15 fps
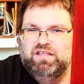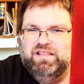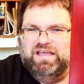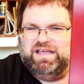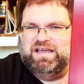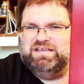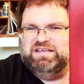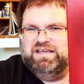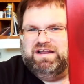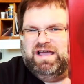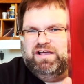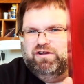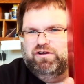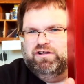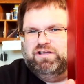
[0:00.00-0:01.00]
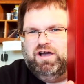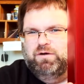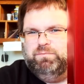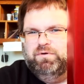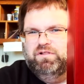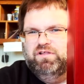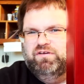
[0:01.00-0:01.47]
Like I heard a
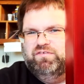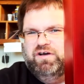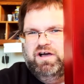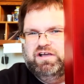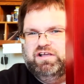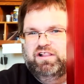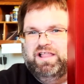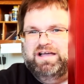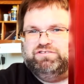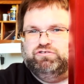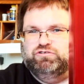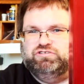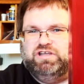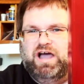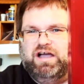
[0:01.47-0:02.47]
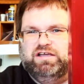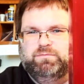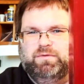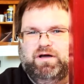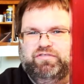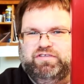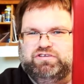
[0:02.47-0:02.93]
couple of collectors talking
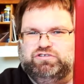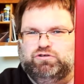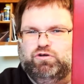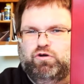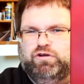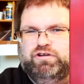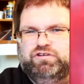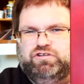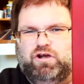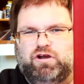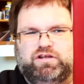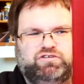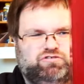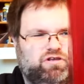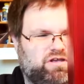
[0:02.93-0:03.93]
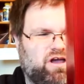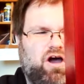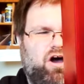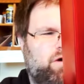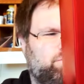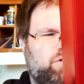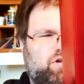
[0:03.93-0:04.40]
about this. They're going into Target, like,
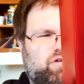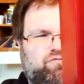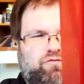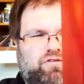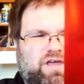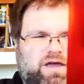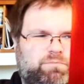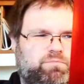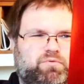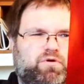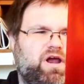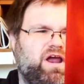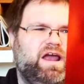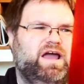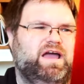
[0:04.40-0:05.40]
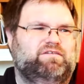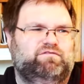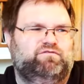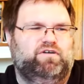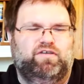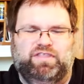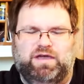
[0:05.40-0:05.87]
oh, I'm looking for that Prey, I haven't
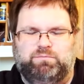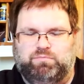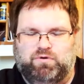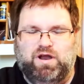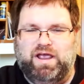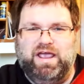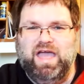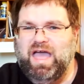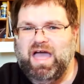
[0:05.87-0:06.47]
found that Prey.